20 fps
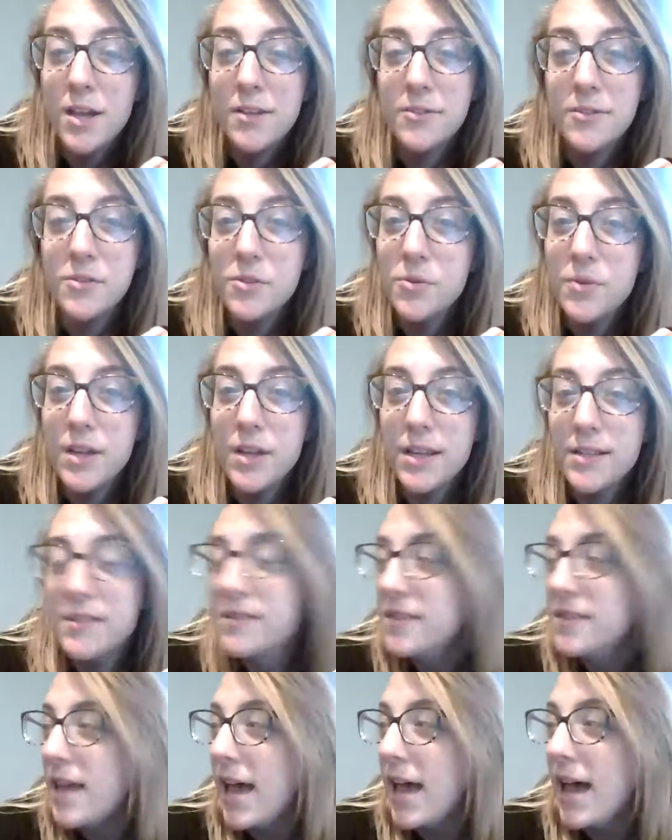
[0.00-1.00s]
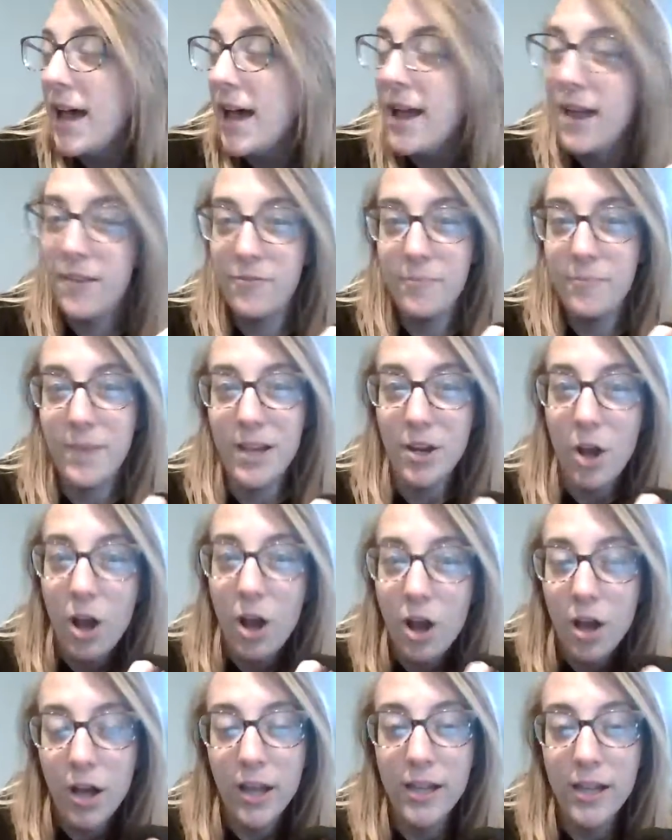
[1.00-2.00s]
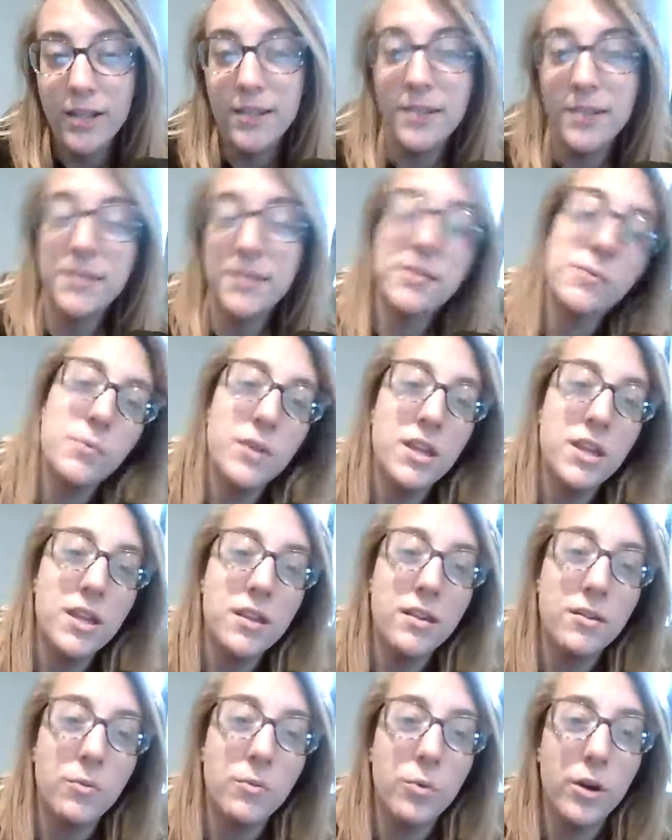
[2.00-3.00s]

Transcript: students that have been on this week,